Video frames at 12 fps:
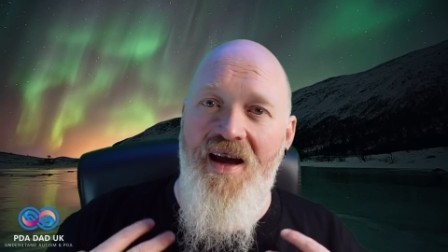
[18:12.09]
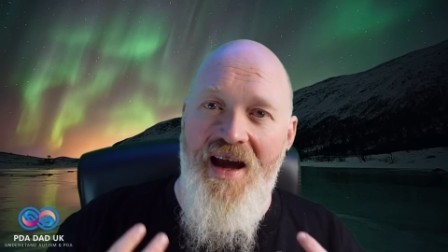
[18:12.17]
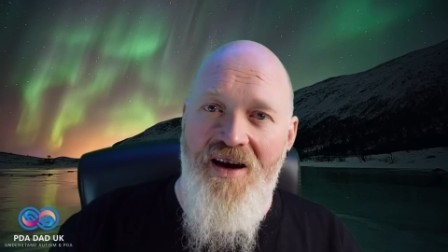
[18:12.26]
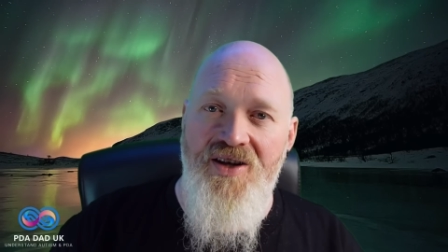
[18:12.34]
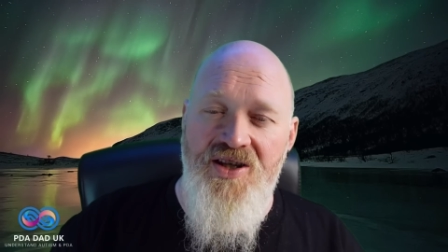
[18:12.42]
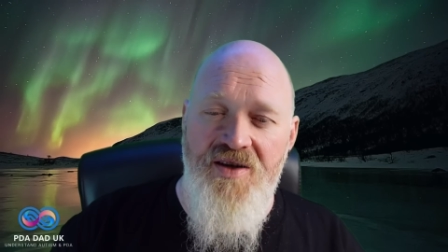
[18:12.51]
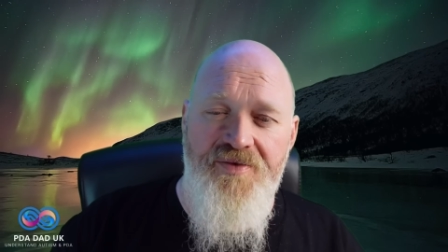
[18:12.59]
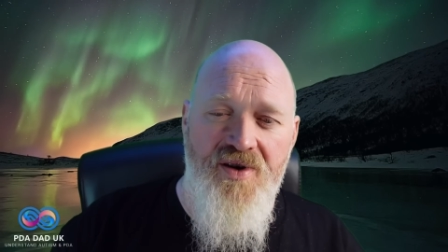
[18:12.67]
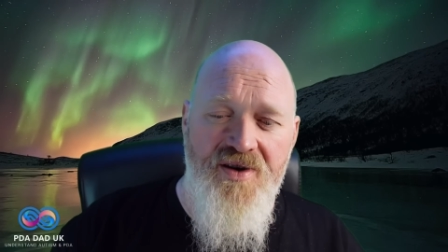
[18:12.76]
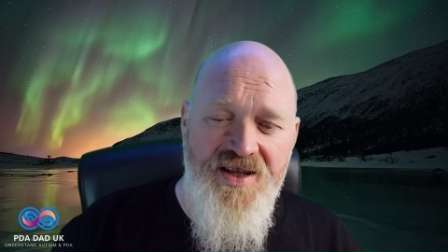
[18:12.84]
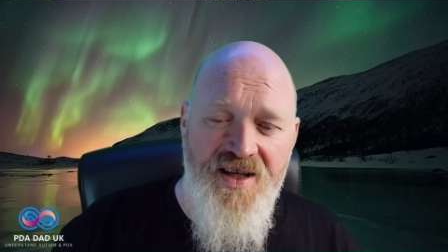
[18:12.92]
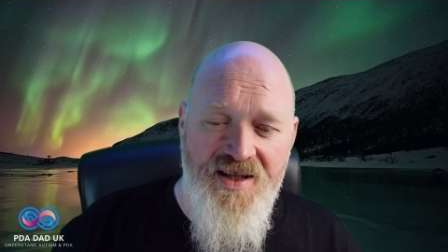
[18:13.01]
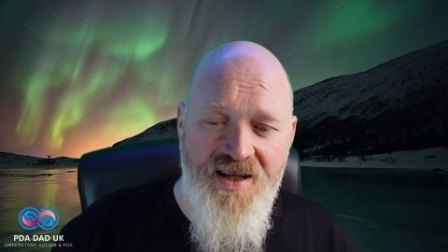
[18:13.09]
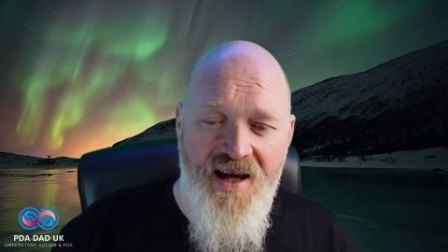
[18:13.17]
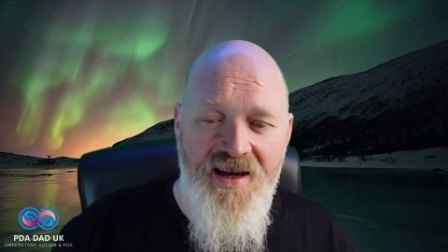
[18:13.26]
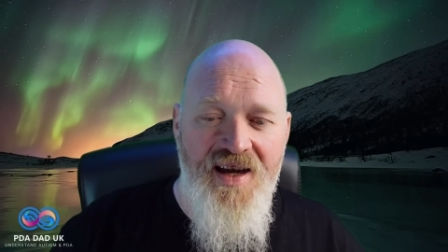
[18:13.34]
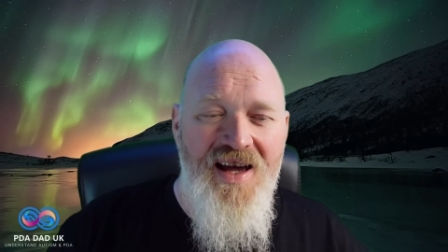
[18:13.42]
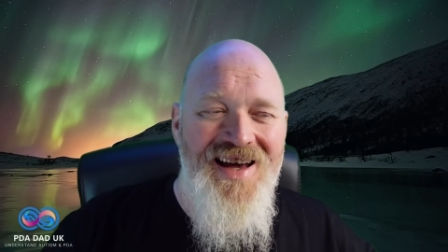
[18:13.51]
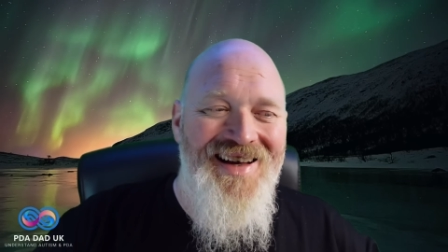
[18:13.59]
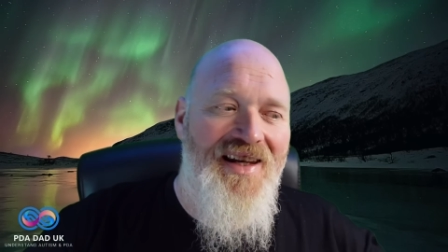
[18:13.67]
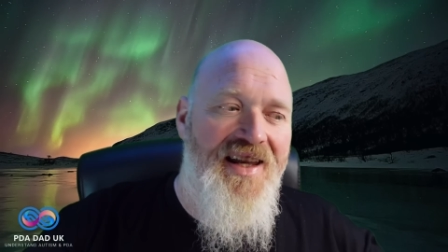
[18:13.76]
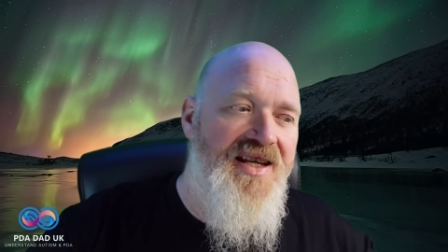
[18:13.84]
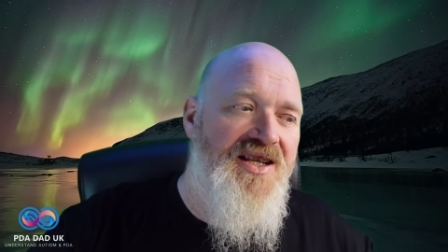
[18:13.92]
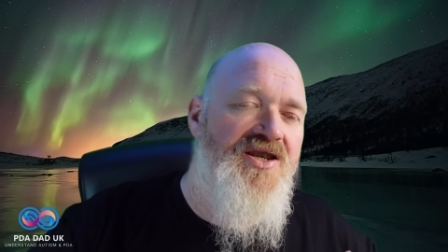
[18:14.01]
How does she process that? At
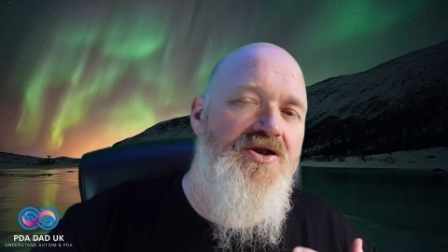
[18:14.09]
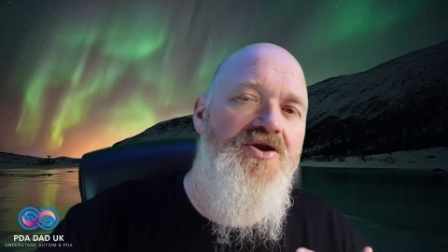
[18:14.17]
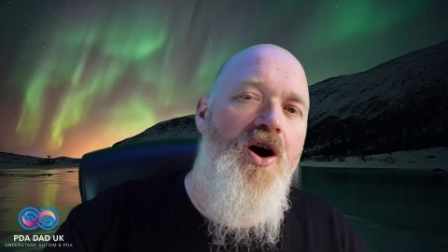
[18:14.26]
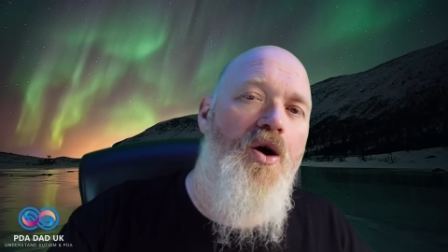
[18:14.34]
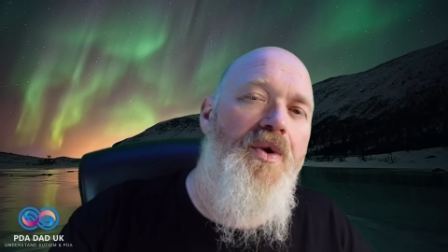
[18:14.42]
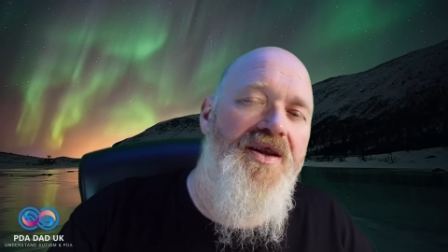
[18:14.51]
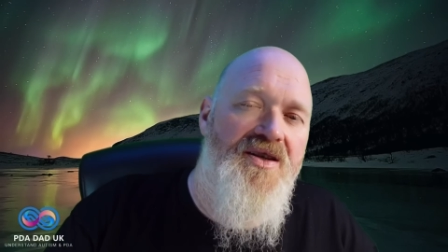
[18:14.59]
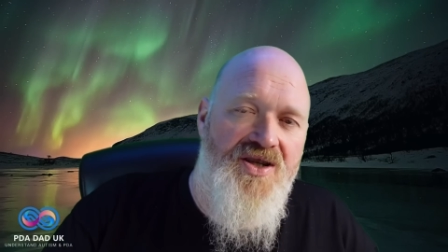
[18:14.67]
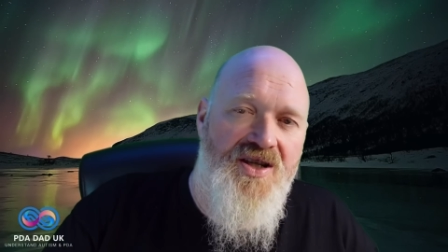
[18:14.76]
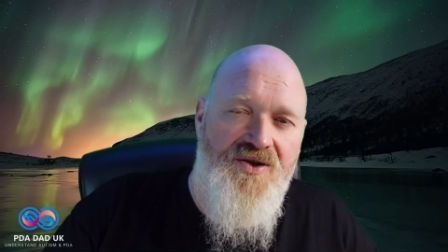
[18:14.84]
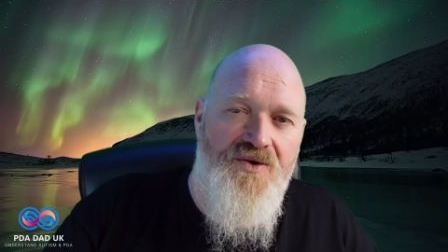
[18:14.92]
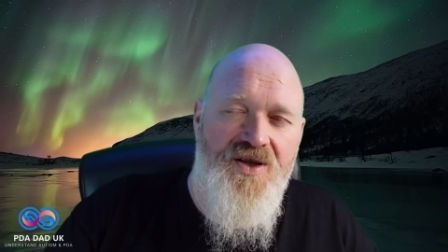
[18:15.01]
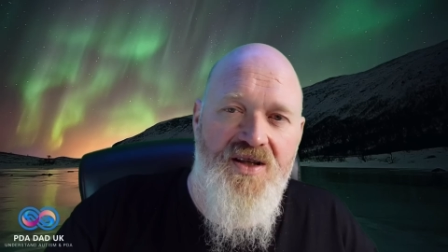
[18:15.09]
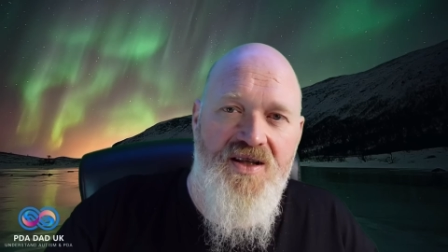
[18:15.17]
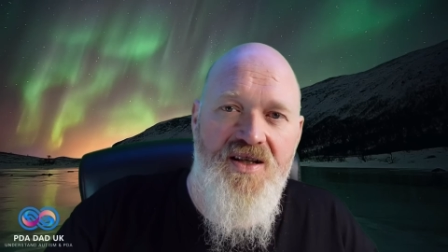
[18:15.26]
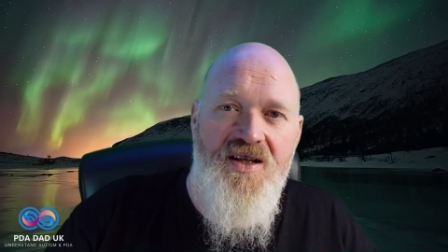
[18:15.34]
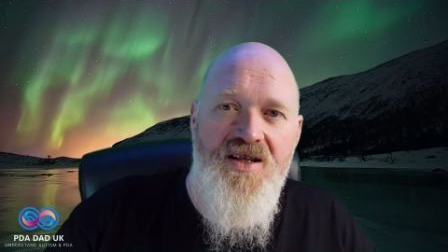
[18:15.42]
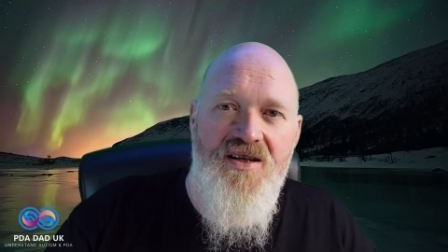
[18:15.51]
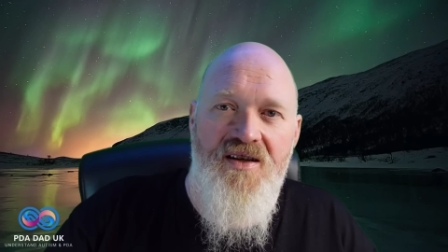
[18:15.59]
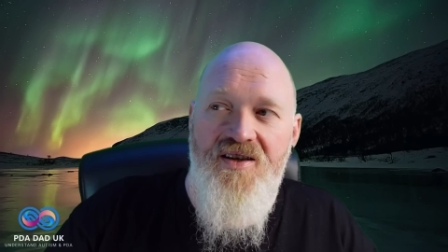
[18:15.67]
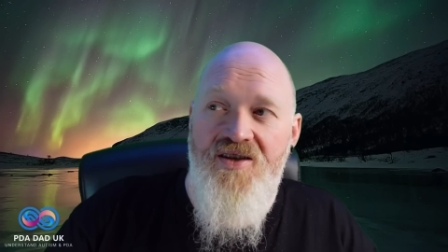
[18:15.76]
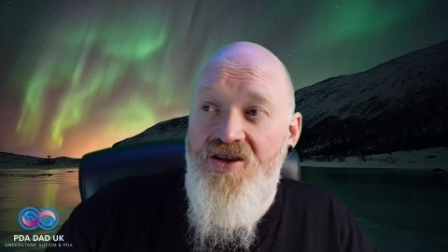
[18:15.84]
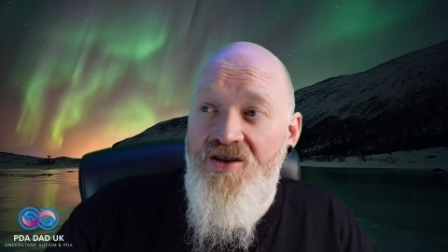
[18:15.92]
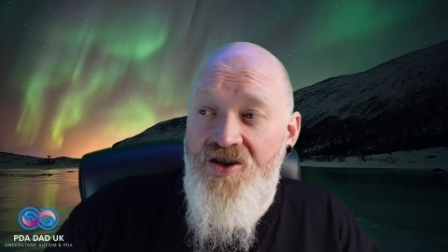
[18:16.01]
least knowing that she's autistic, it's
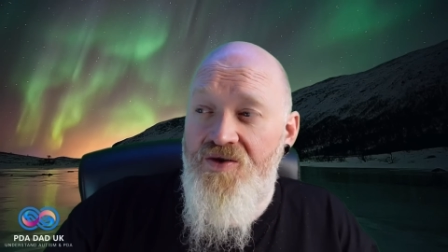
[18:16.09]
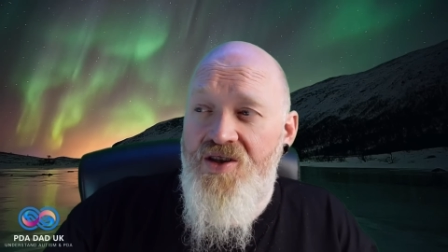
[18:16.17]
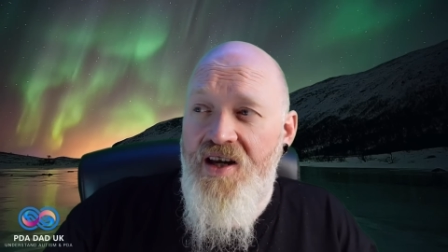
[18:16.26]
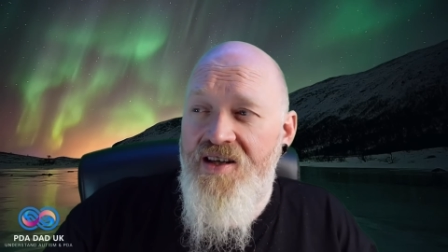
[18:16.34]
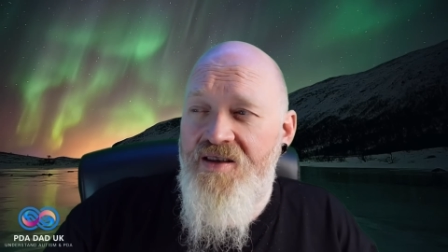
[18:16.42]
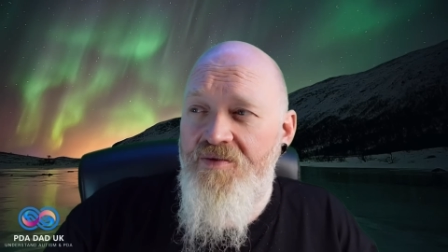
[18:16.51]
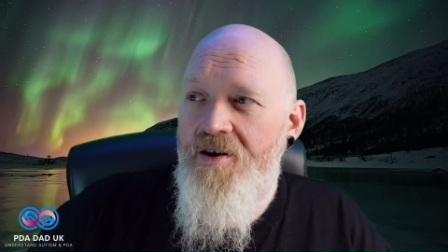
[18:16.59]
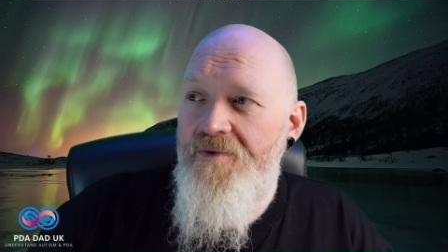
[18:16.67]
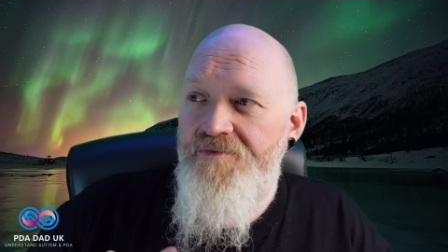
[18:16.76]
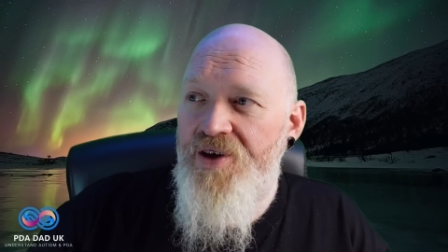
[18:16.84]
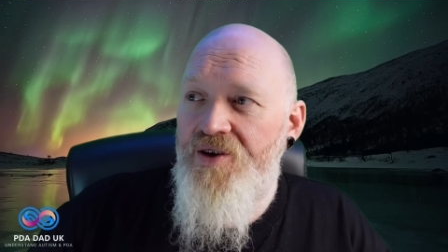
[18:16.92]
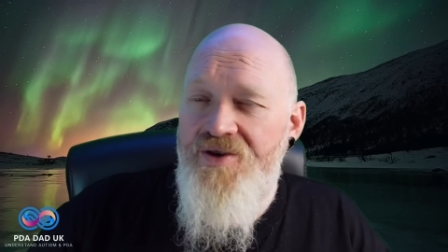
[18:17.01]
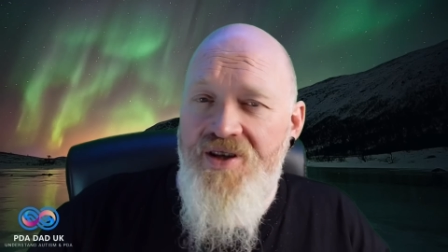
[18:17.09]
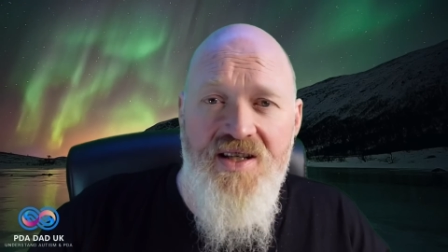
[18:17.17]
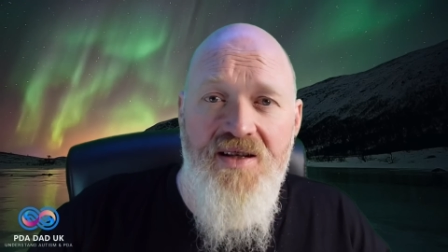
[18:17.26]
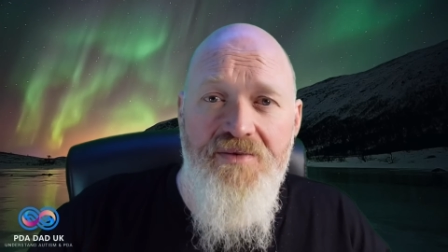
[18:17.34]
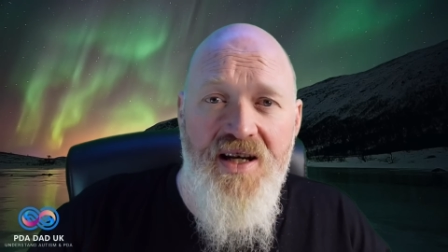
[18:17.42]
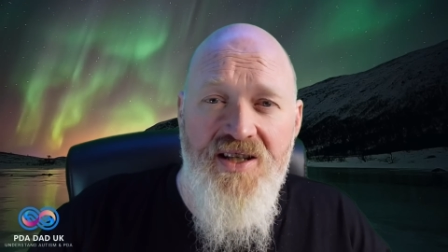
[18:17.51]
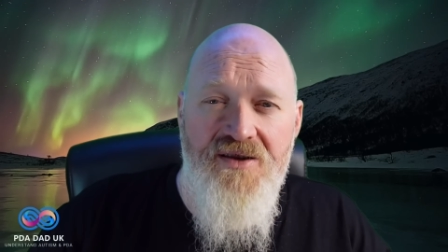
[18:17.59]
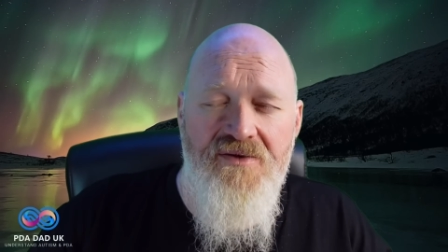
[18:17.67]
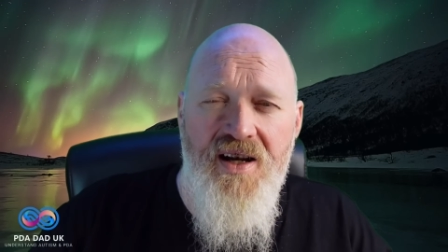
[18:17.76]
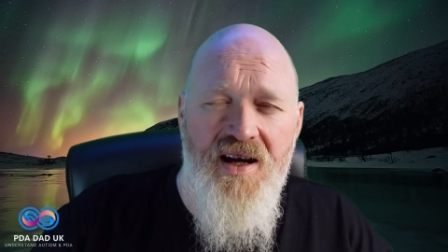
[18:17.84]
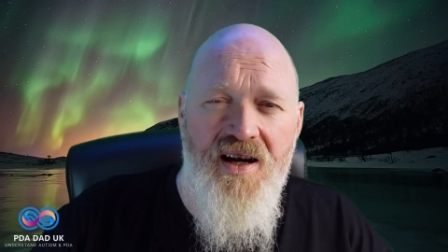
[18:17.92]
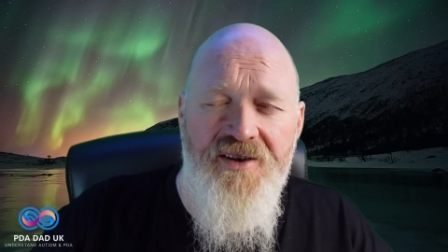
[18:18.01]
like she, she'll say to me, "Being autistic makes it
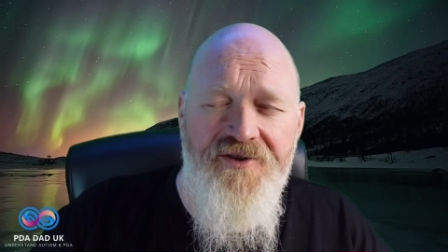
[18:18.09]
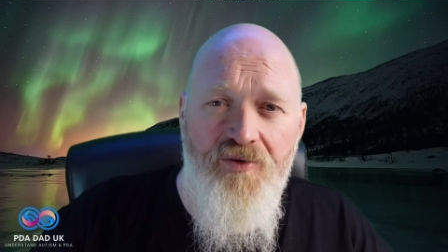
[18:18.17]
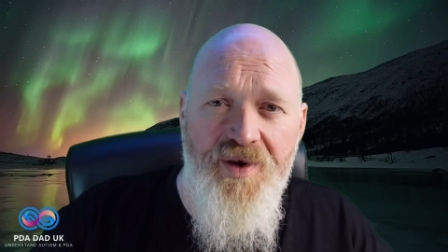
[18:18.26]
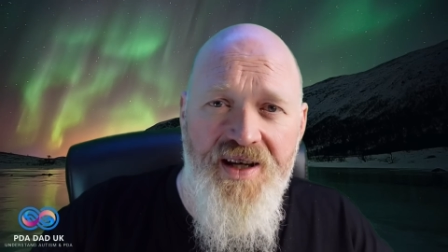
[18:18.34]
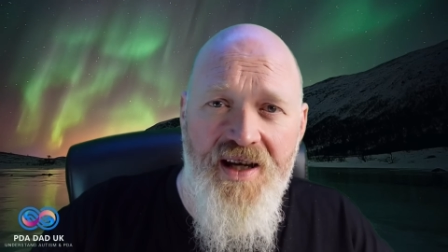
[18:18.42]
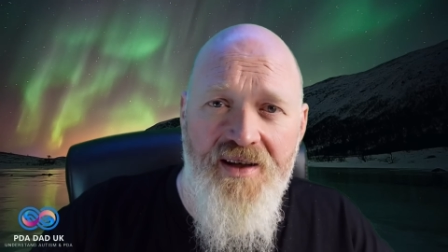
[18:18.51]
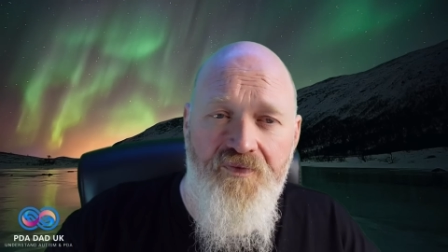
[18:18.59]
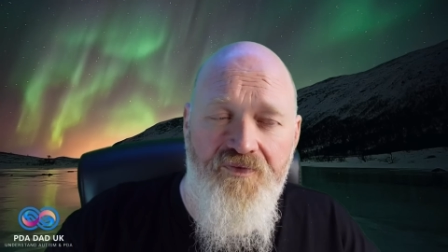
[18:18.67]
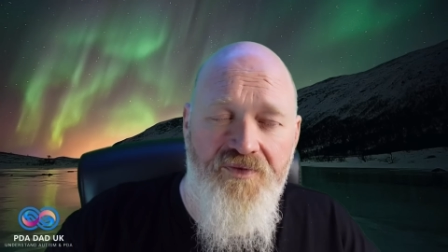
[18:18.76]
really hard for me, Dad."